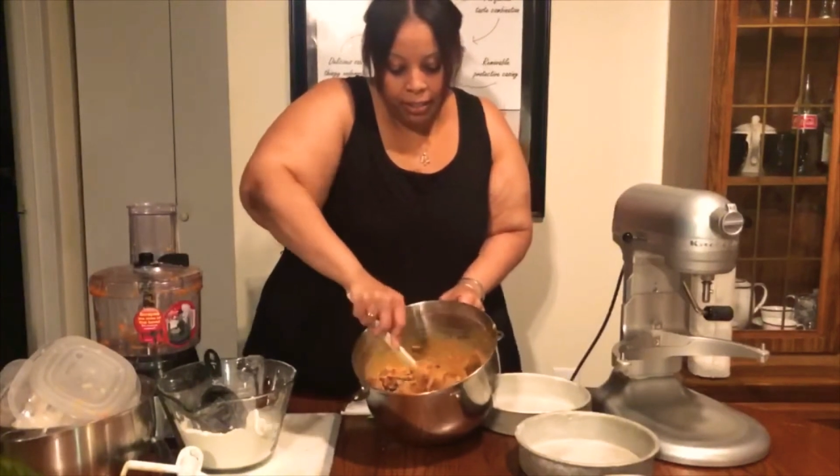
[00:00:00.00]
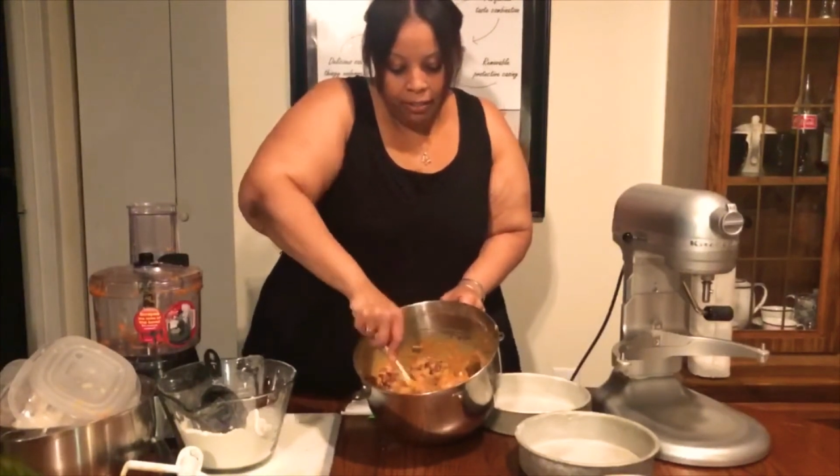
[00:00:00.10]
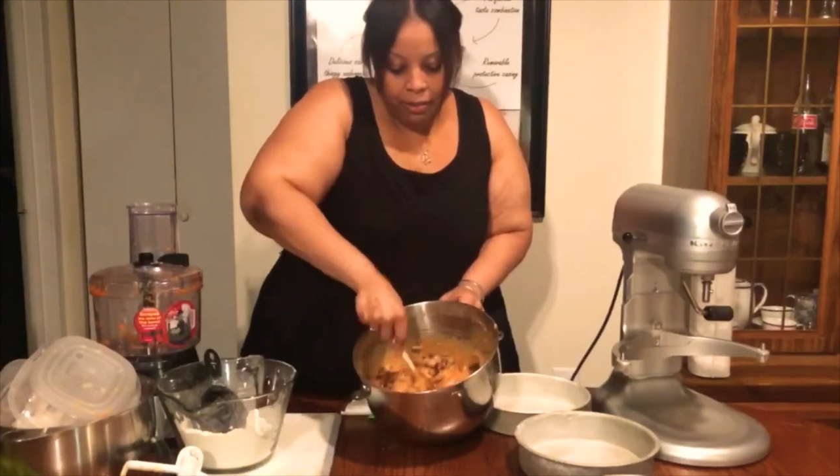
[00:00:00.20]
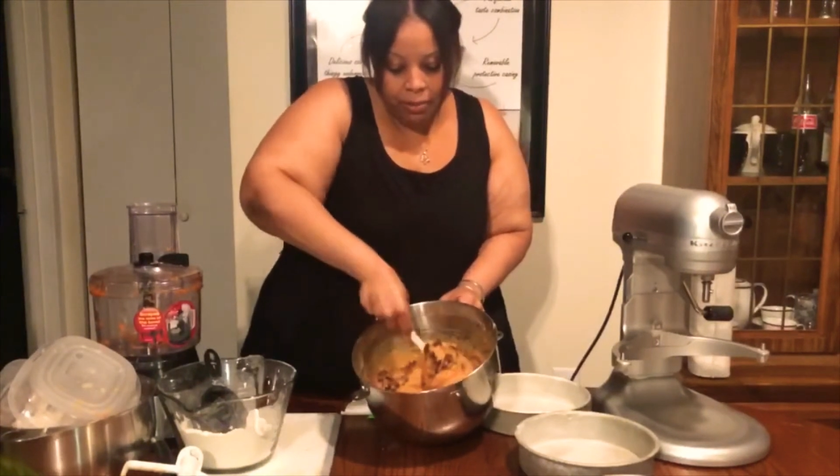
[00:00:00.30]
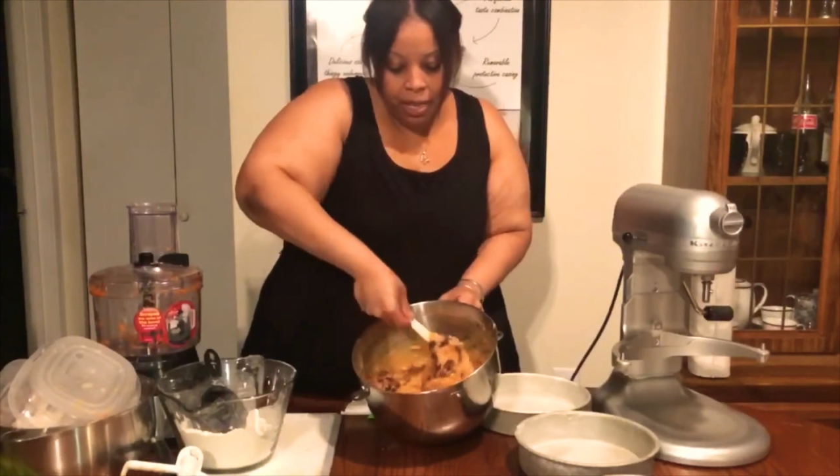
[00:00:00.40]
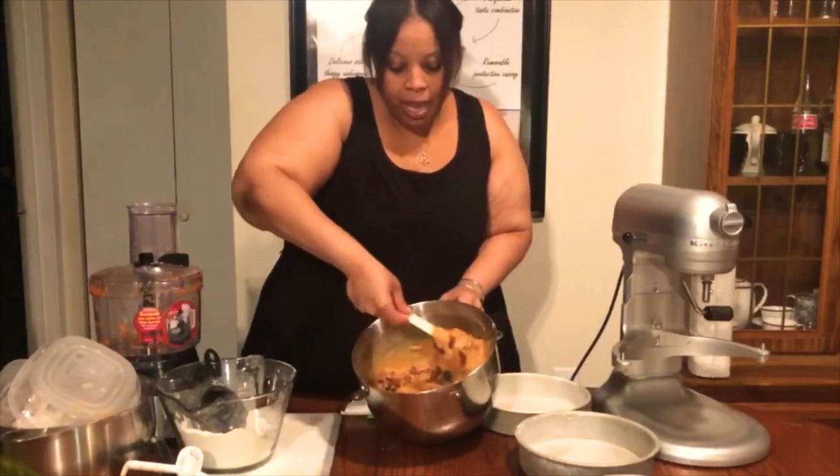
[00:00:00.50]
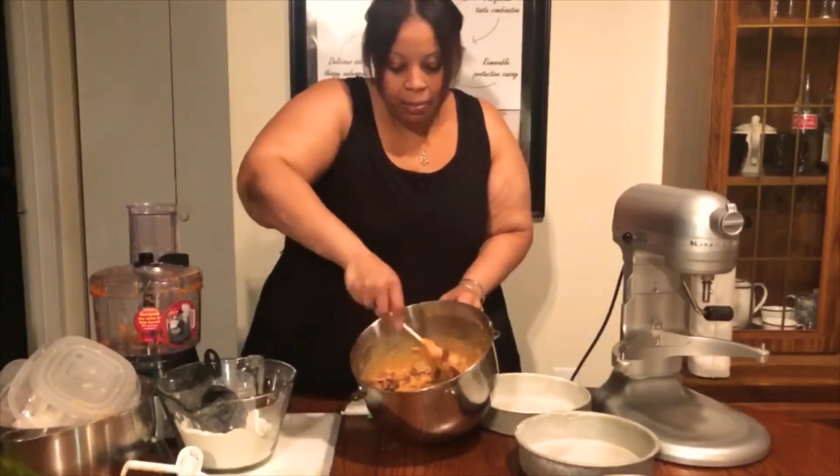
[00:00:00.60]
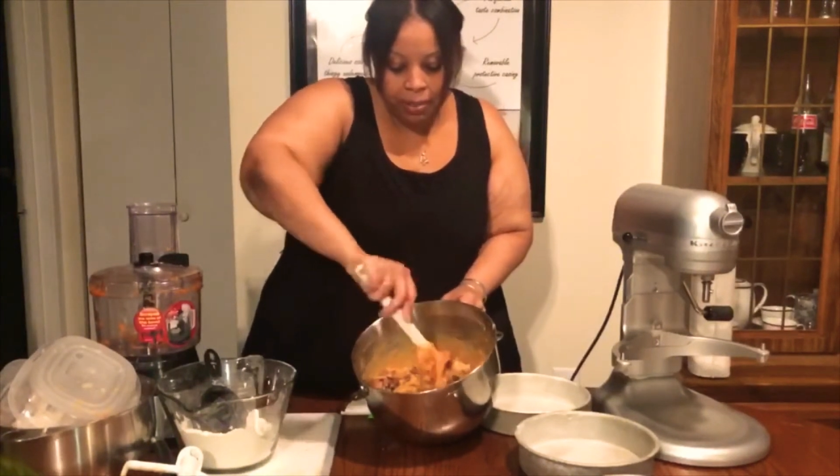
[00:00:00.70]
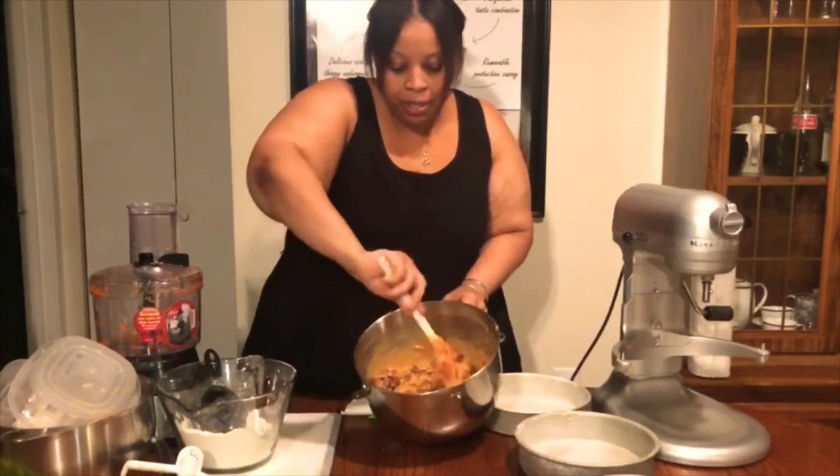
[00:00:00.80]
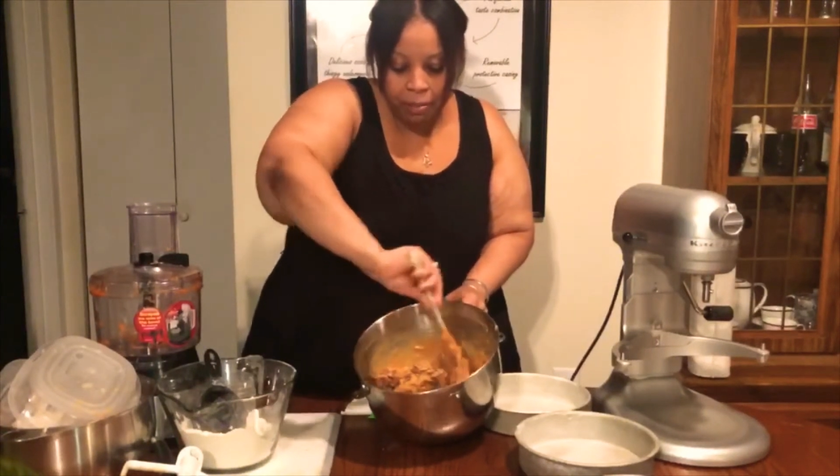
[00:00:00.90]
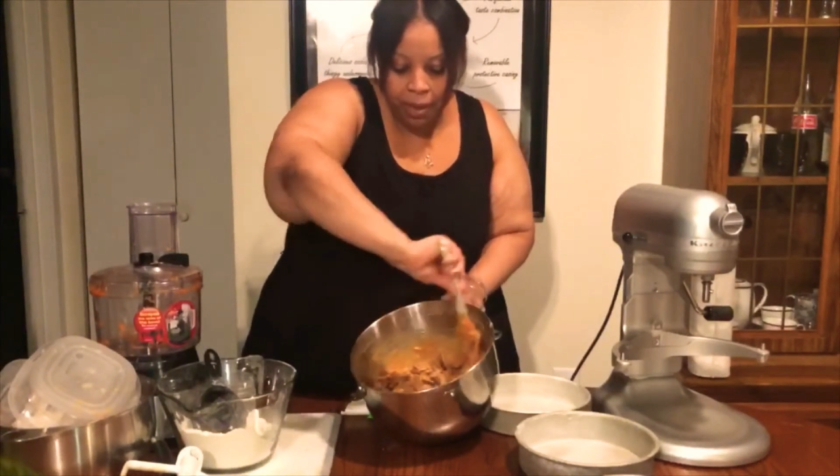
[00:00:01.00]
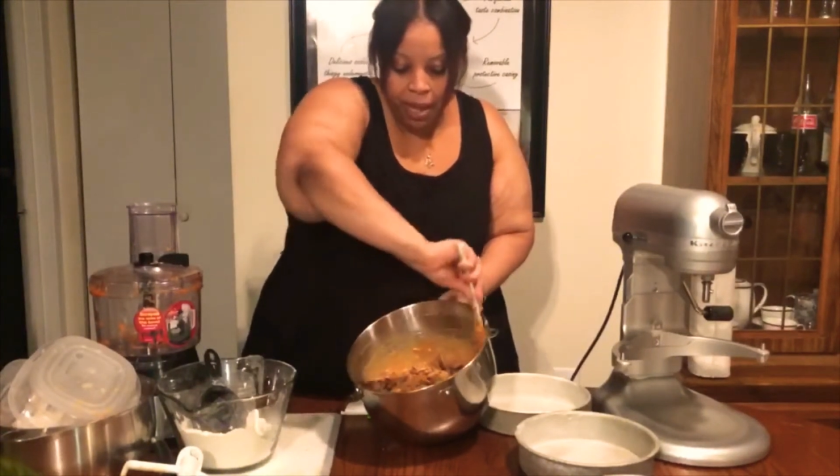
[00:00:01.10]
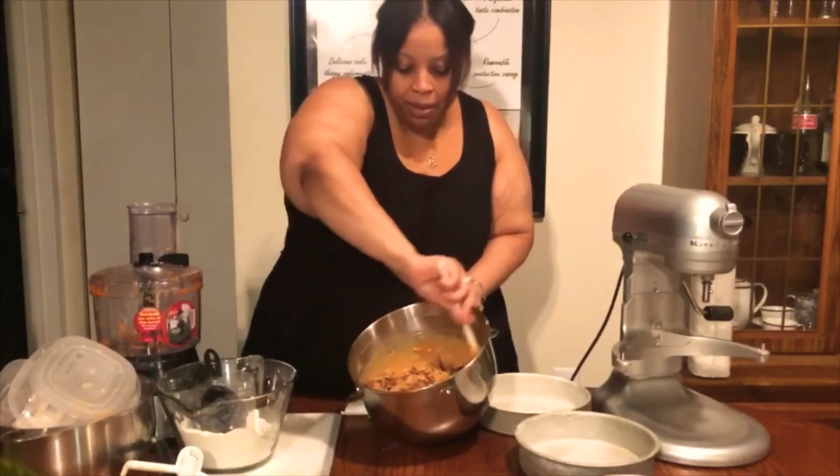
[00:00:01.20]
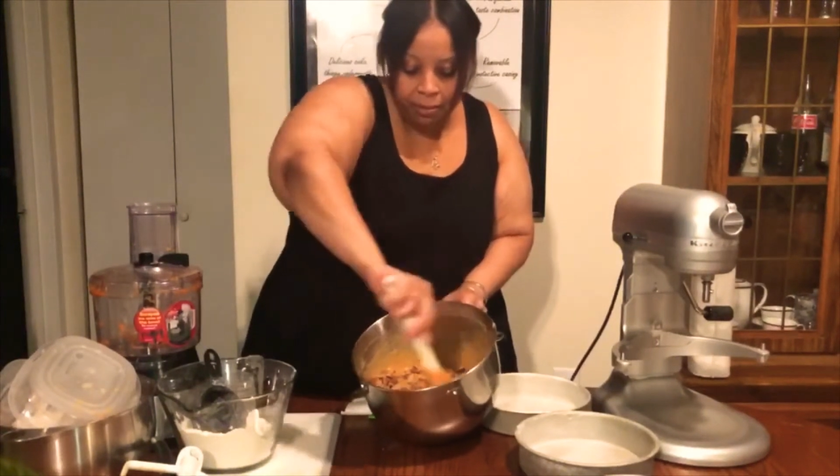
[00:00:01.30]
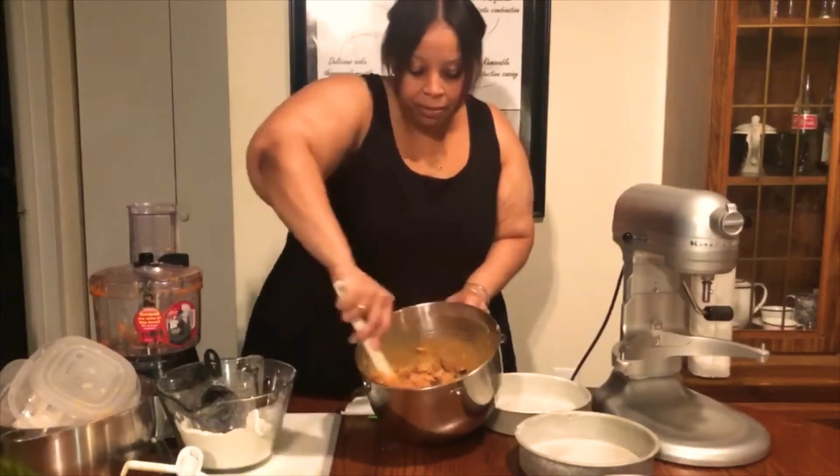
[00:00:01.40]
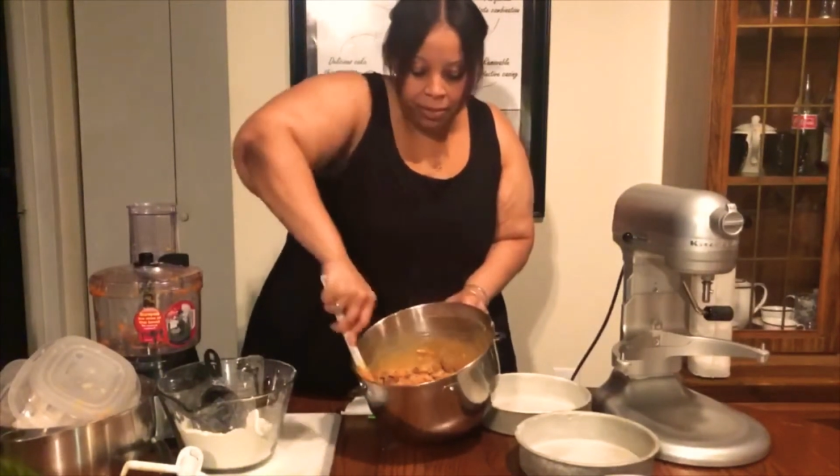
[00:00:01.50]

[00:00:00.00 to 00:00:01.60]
from top to the bottom.